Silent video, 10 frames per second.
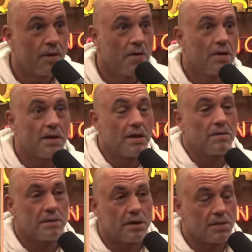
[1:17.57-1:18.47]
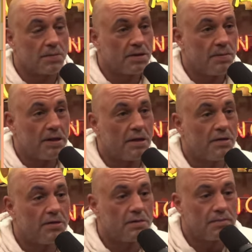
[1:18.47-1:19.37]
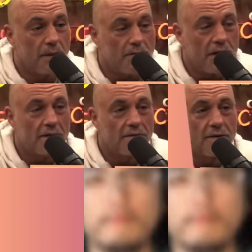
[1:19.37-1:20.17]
Or that they just speak the news objectively.